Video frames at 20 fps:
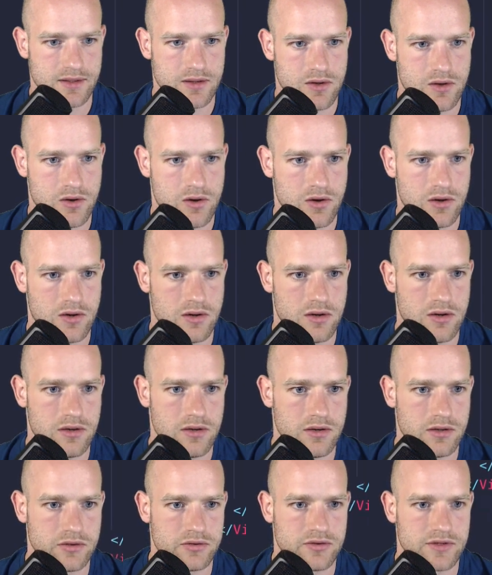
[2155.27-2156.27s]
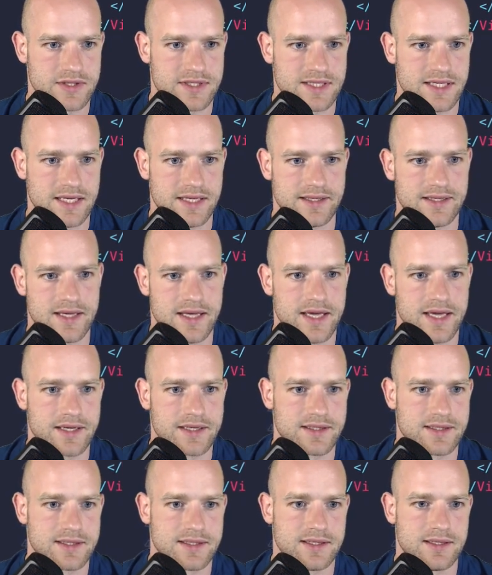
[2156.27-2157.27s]
our translate
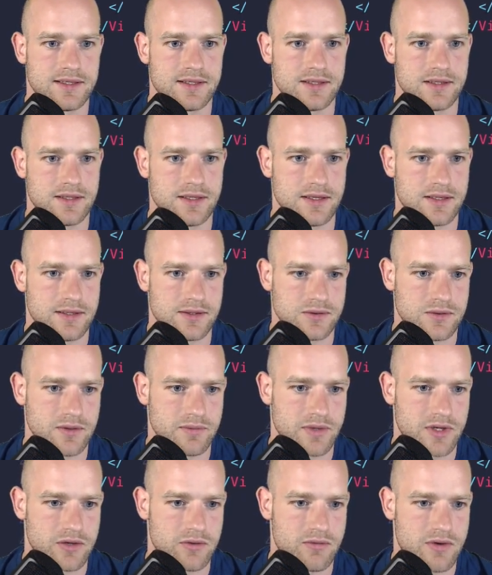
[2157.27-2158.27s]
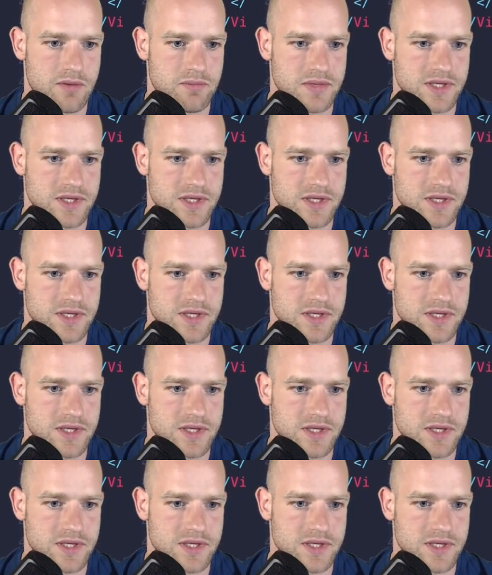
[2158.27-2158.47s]
X. So I'm going to wrap